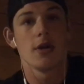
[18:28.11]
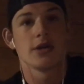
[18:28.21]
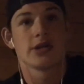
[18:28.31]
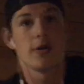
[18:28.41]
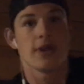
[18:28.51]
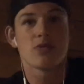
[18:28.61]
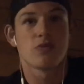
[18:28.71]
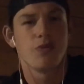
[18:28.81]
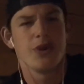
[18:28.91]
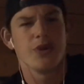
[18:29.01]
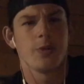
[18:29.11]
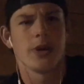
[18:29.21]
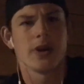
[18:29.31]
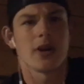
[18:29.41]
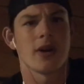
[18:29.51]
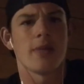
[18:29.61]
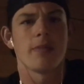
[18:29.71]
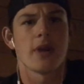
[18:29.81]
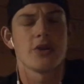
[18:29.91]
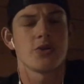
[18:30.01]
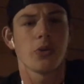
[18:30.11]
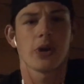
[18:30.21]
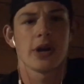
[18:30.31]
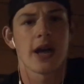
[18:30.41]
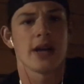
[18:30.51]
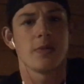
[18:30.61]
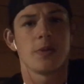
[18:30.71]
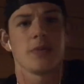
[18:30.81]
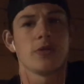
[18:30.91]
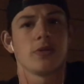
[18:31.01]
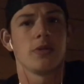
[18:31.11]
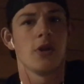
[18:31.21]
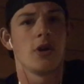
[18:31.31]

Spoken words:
So that's really weird. Our tour guide and the people